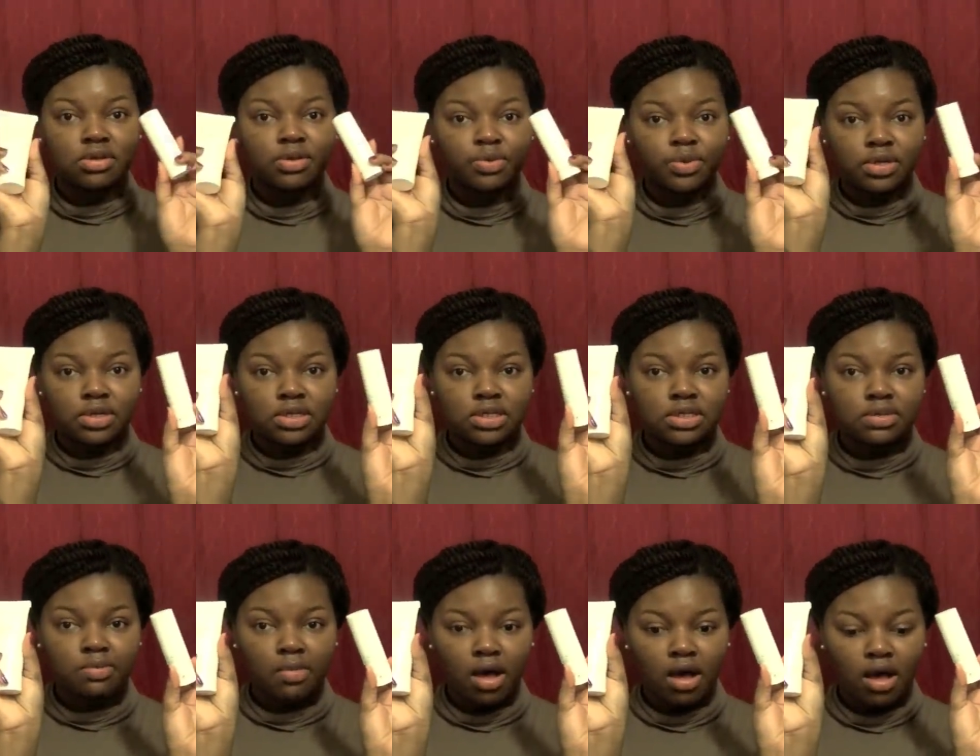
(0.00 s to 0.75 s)
They're really
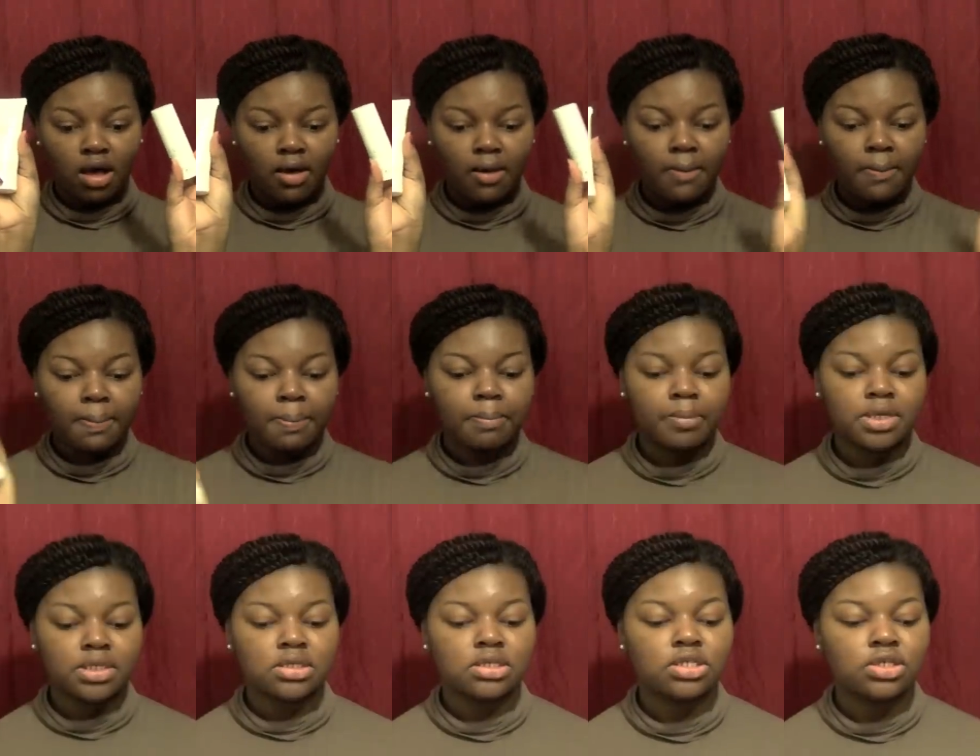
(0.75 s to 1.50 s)
small,
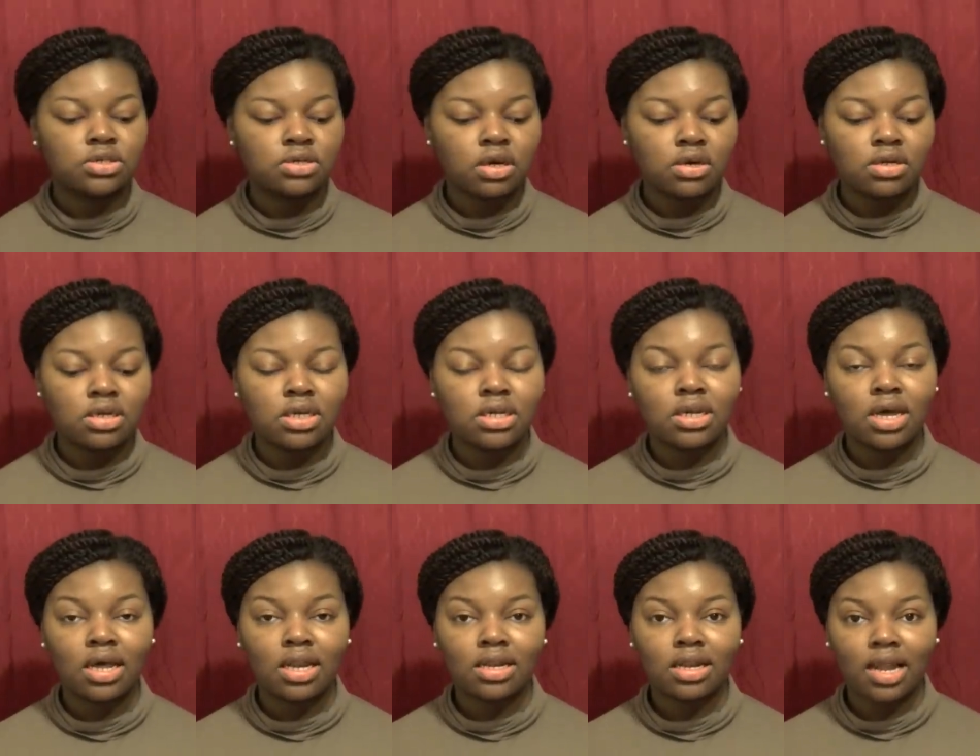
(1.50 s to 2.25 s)
but since you don't
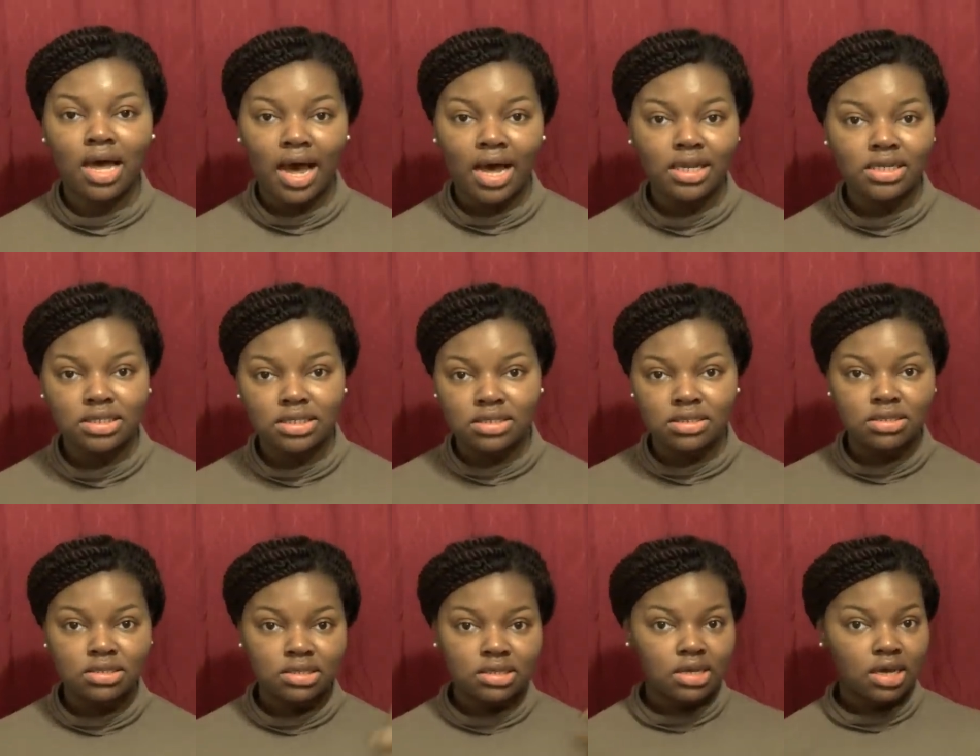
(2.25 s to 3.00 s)
need a
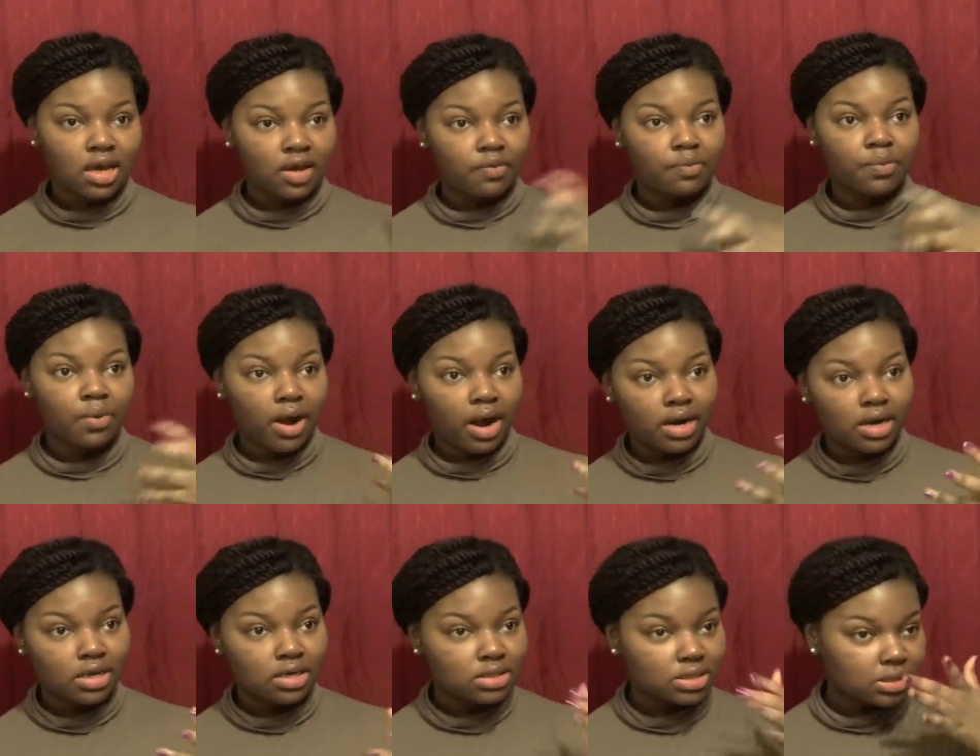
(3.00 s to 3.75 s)
lot of
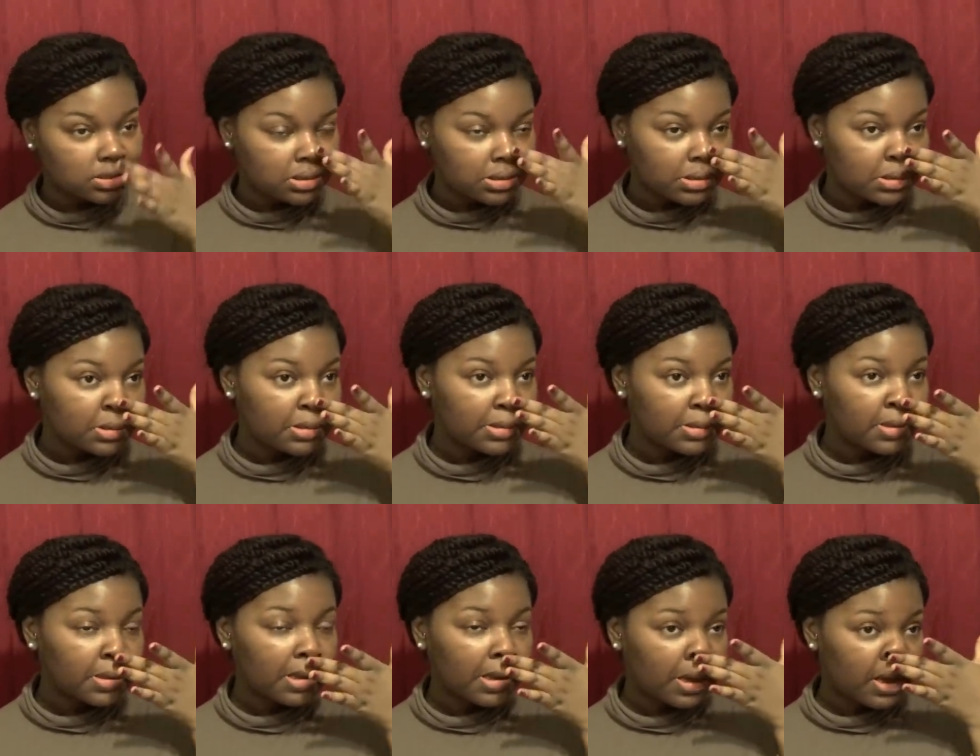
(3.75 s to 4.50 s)
product,
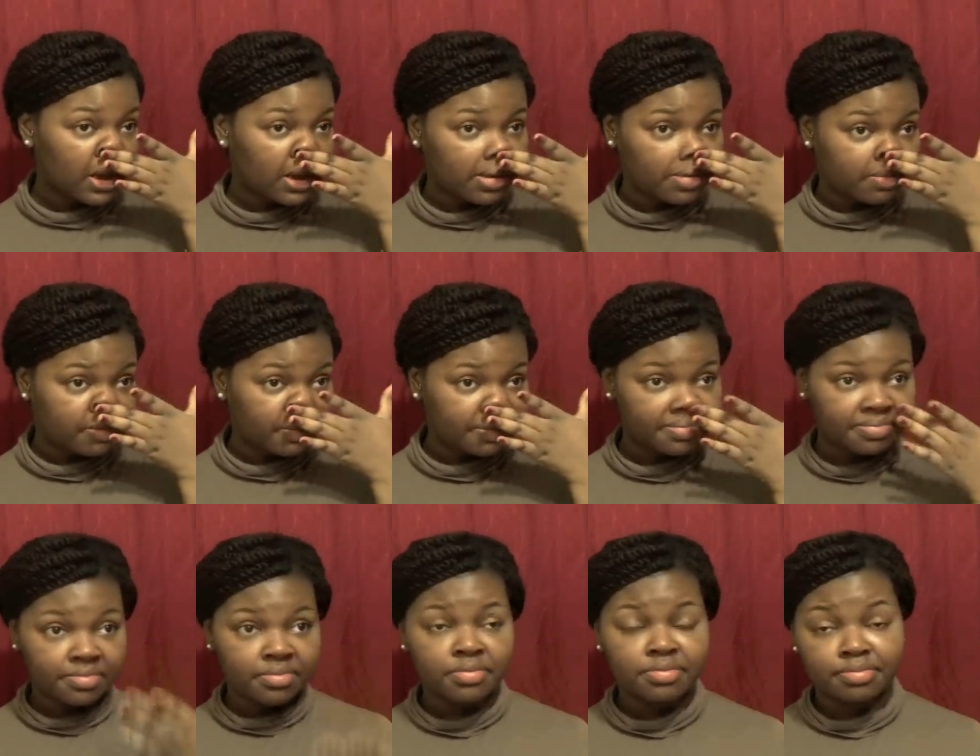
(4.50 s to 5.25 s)

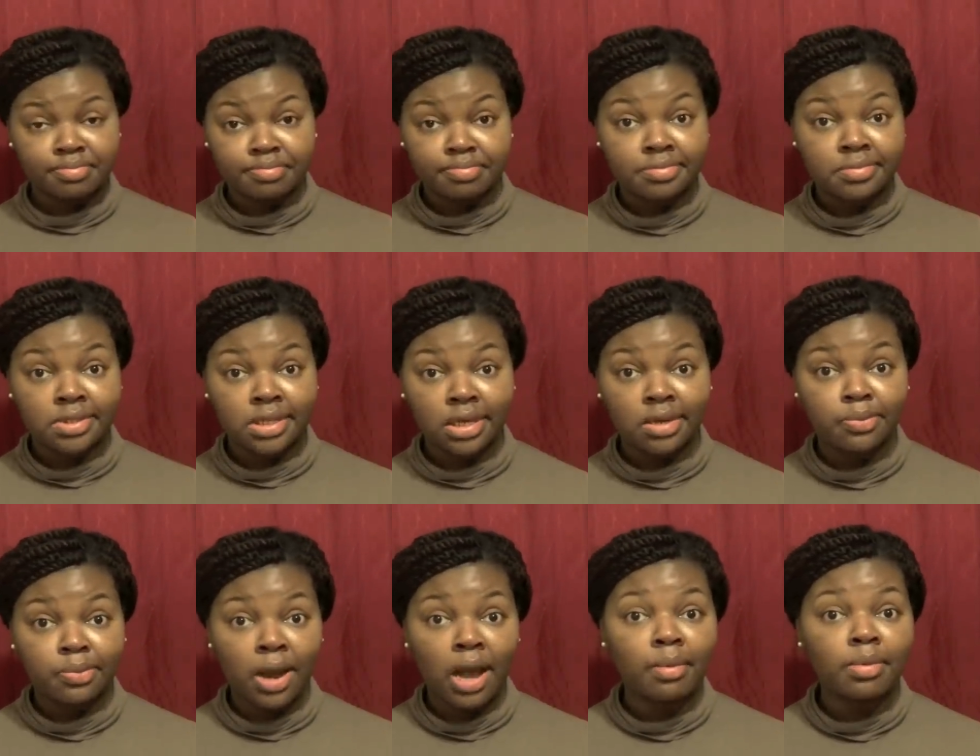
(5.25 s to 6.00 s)

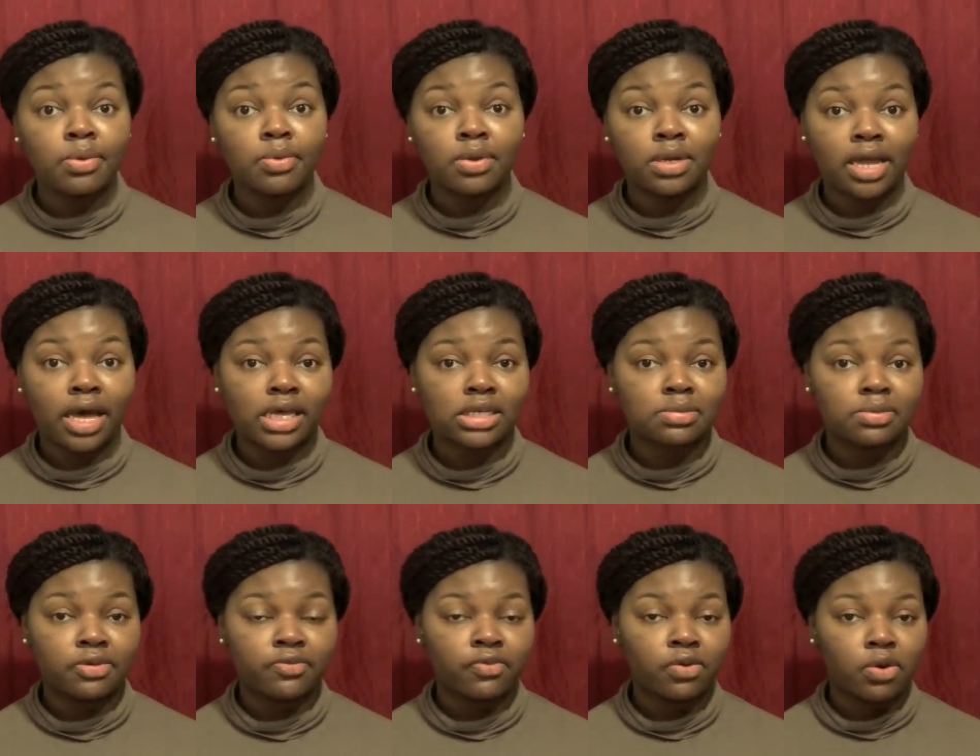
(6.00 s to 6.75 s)
it probably will
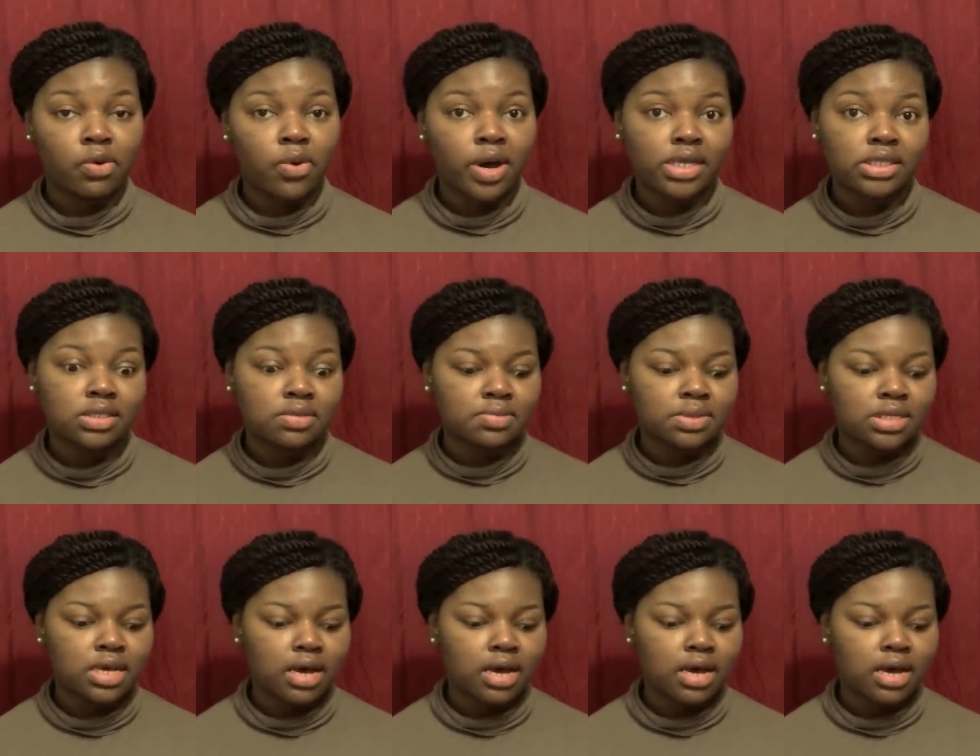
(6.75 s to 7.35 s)
last me for quite some